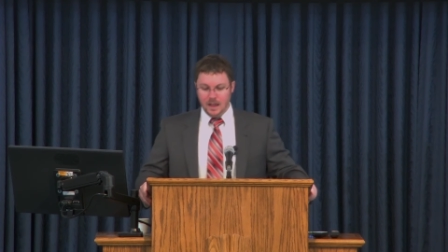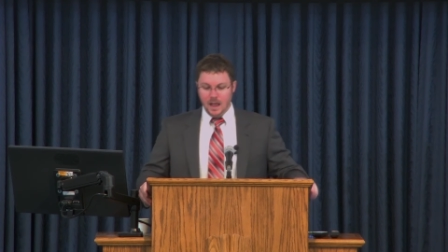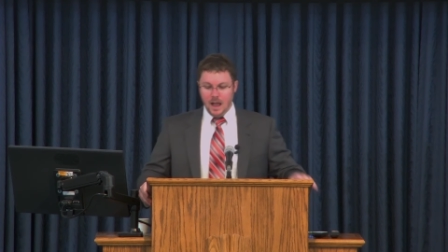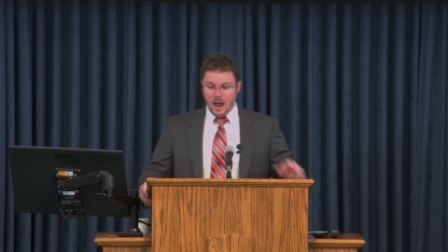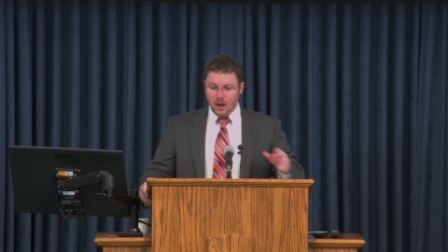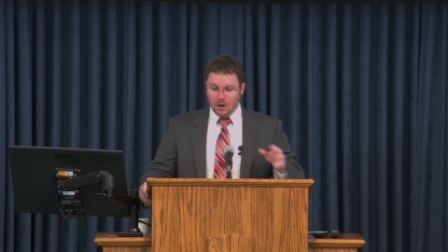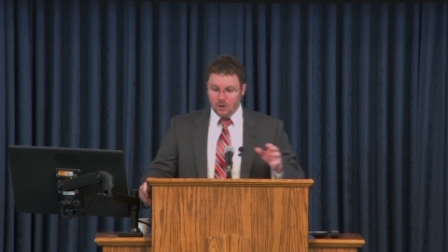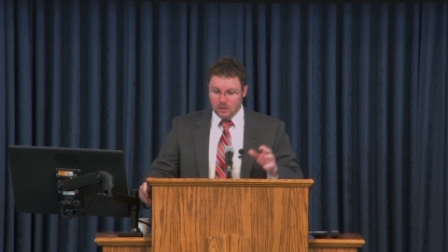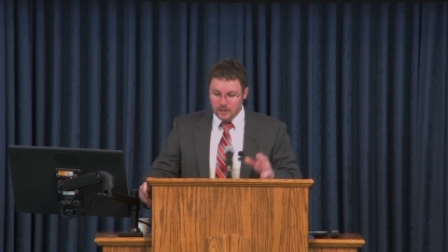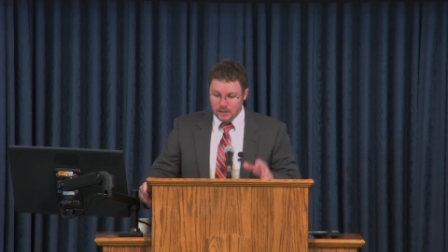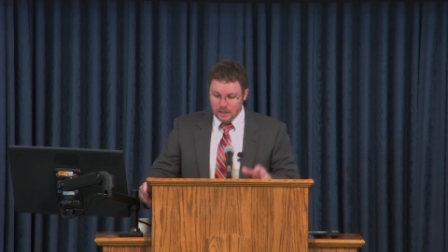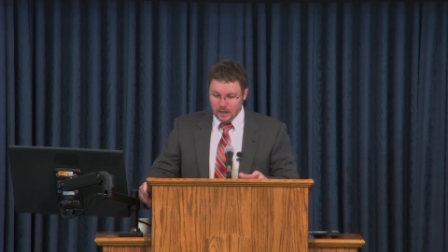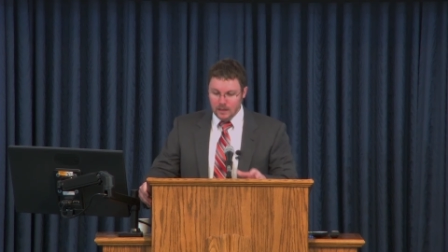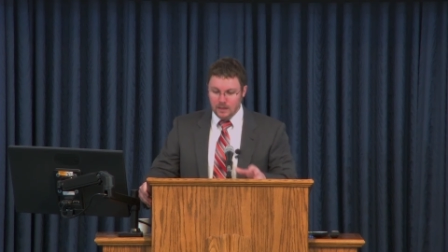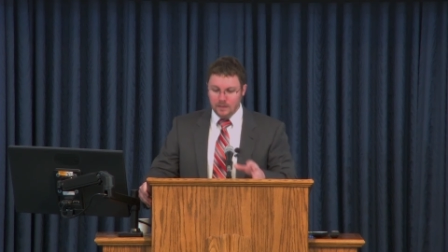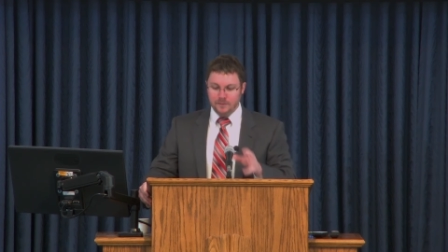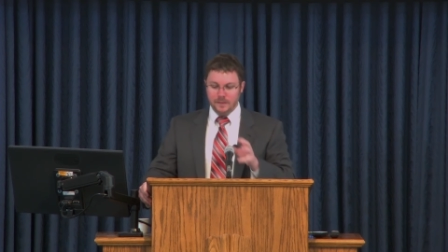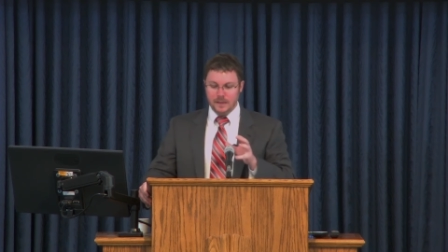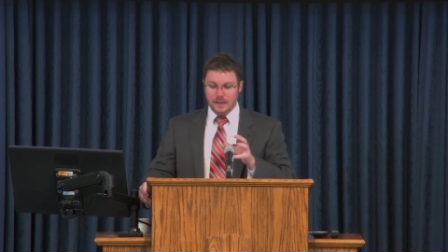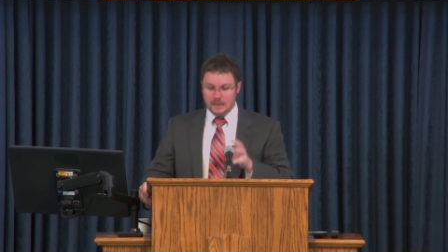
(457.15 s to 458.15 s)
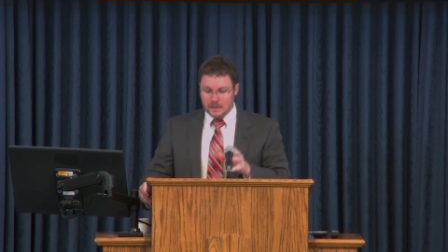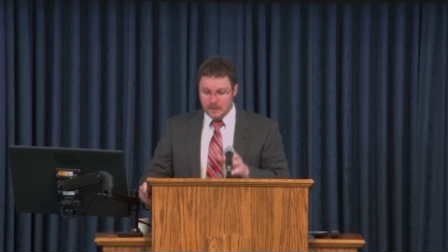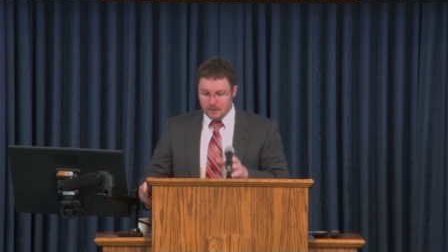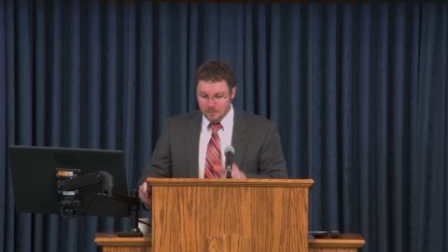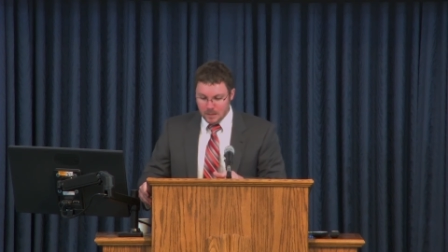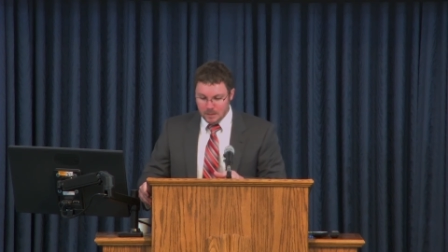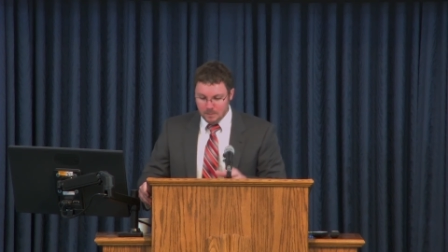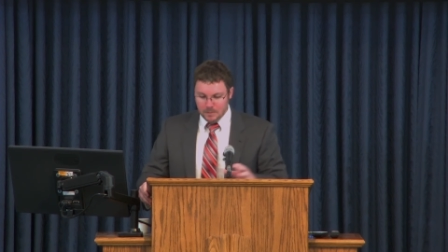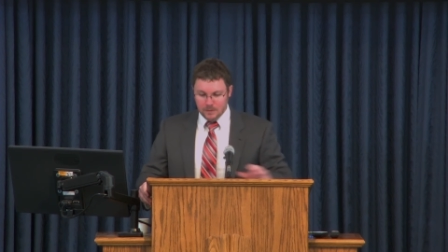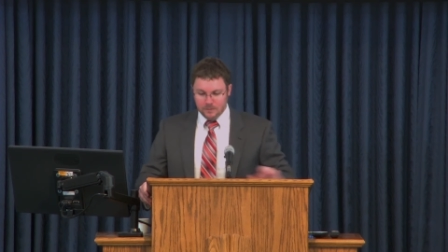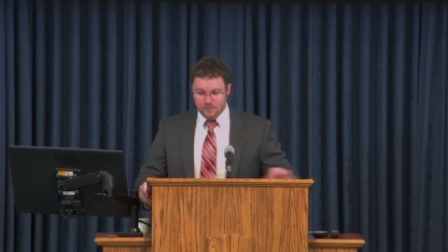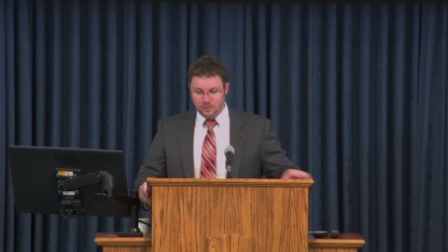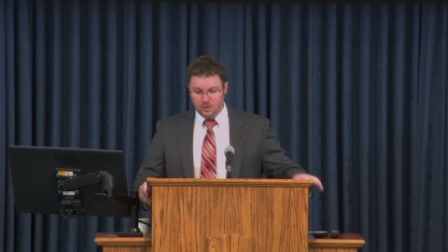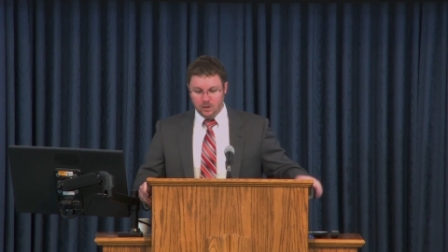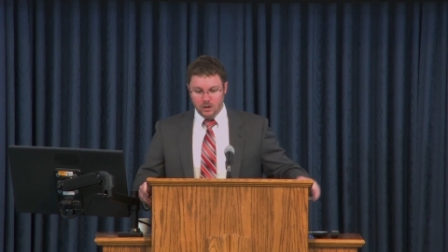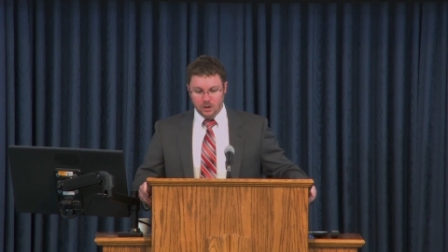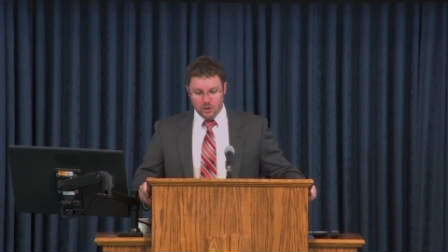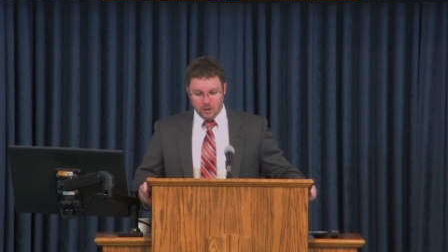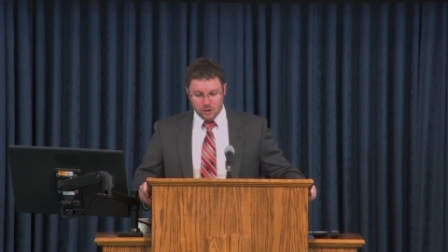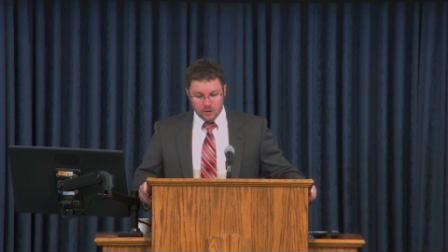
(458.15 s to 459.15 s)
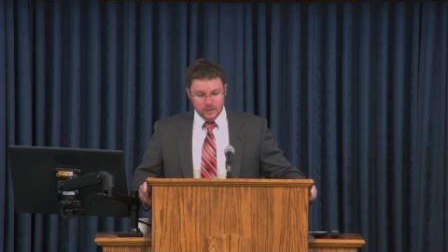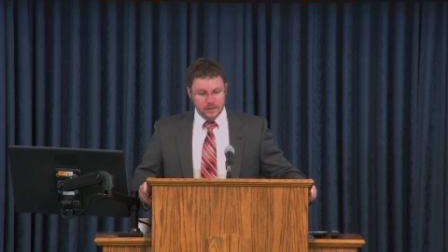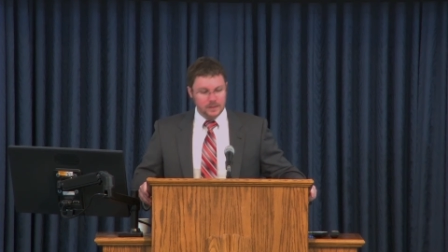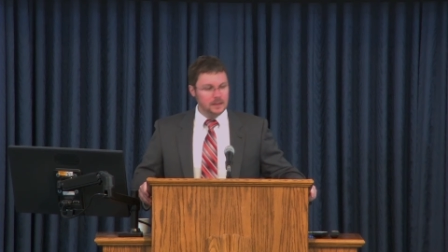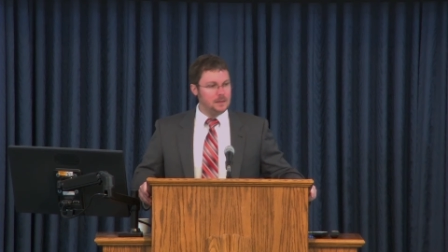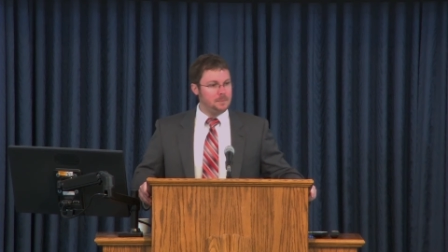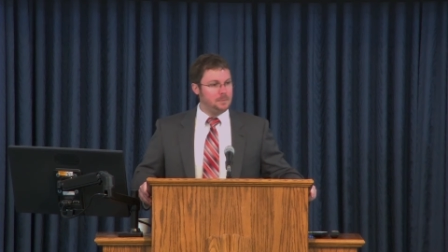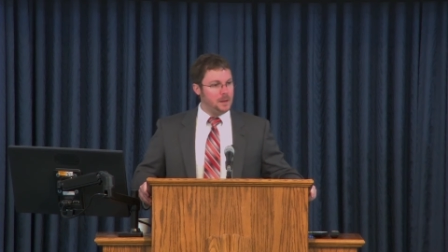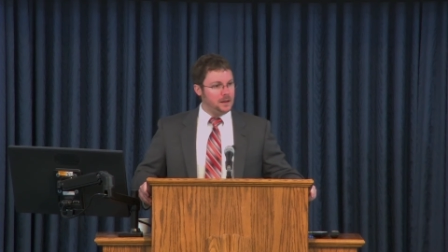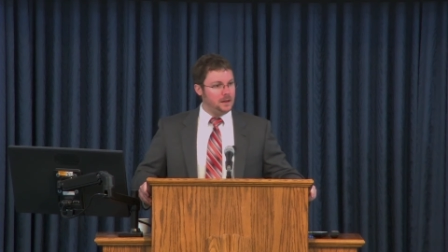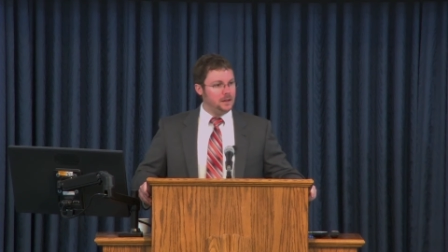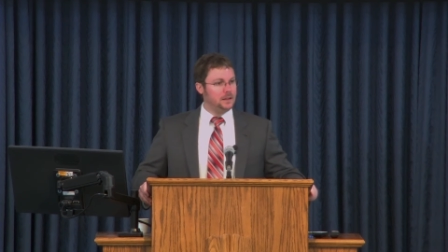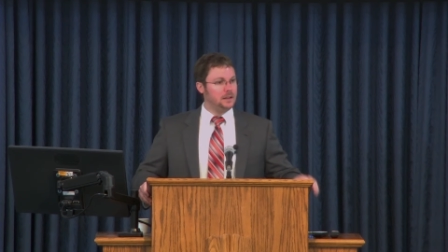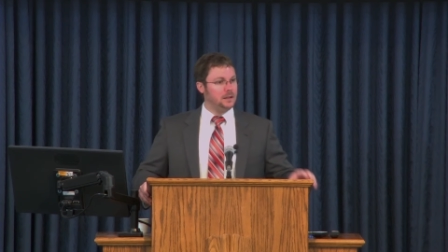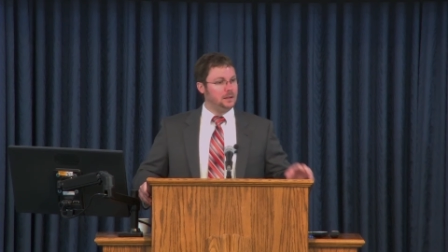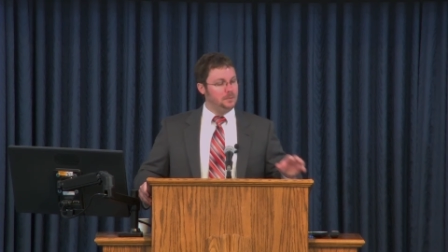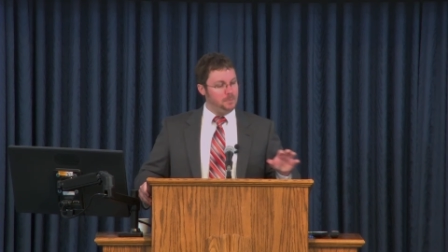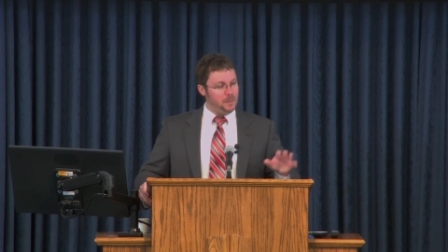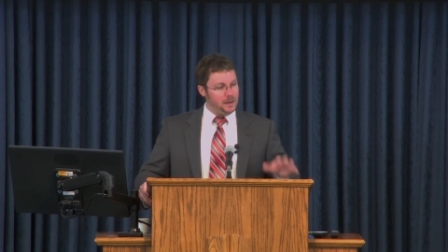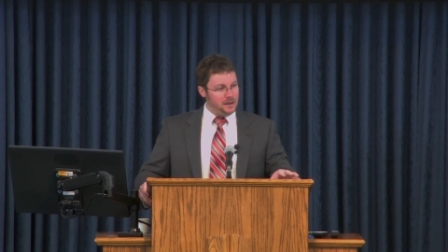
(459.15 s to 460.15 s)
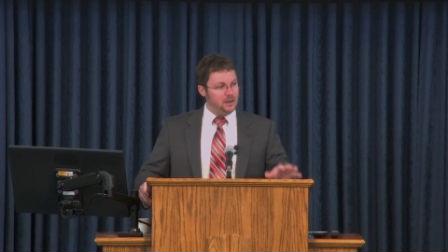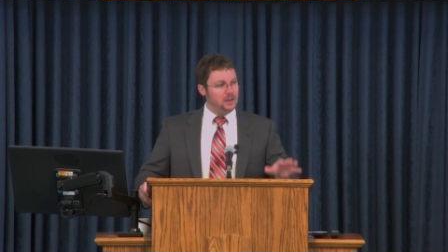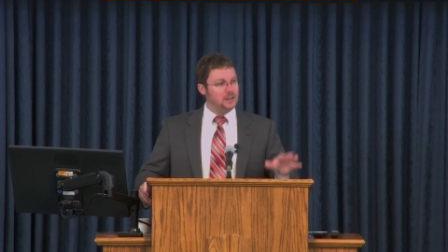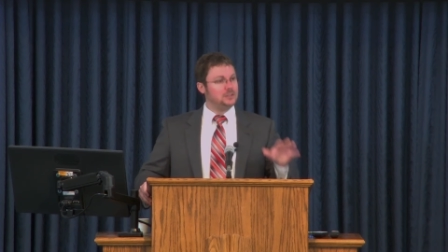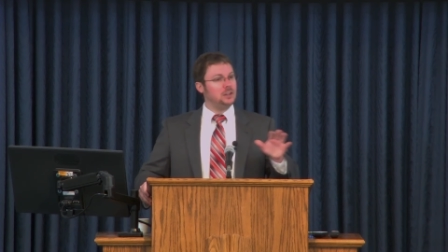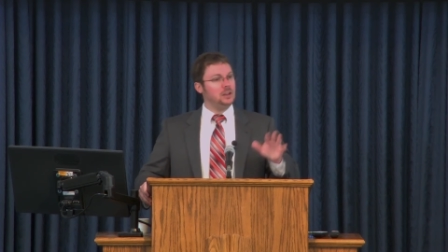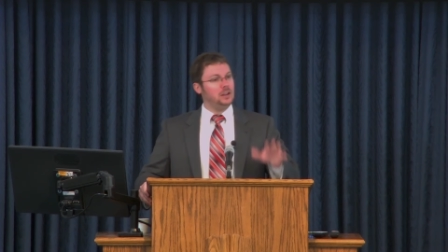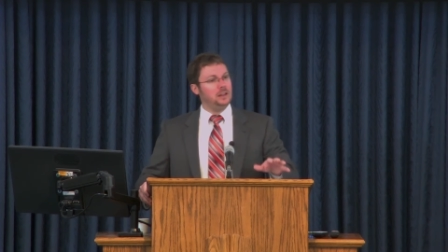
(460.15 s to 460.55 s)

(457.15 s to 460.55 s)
our love and commitment for our earthly parents